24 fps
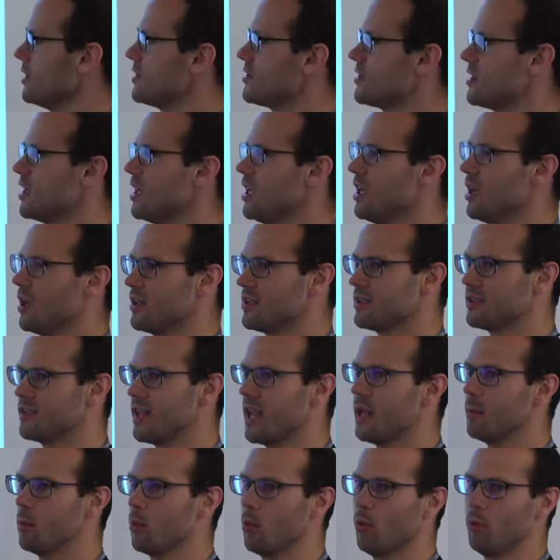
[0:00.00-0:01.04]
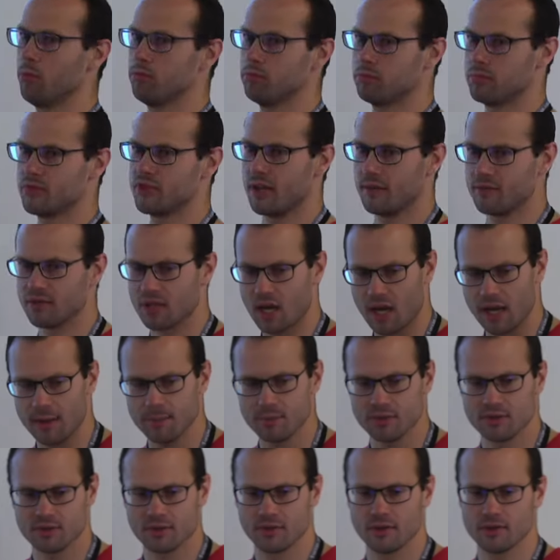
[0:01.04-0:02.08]
see a stable set of
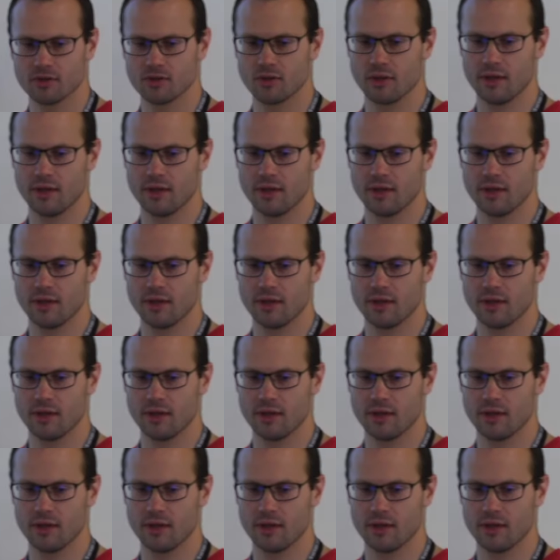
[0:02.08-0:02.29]
types,